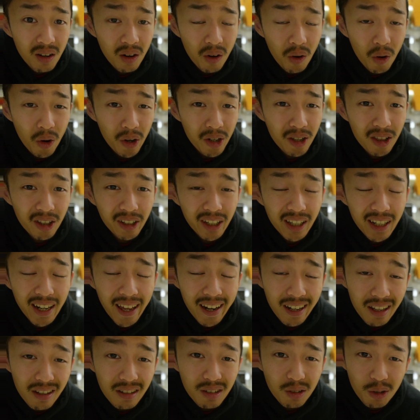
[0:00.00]
or you look in
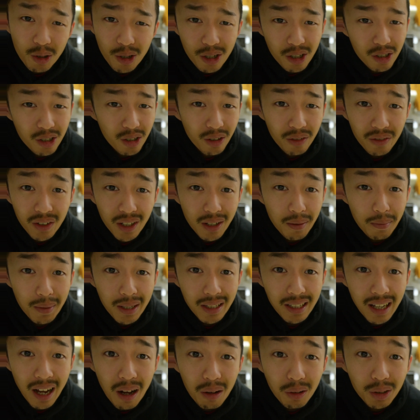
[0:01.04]
any traditional Vietnamese
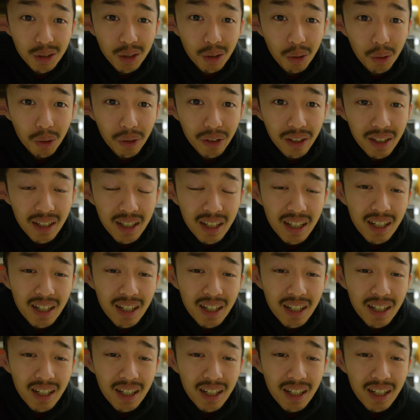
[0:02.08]
household,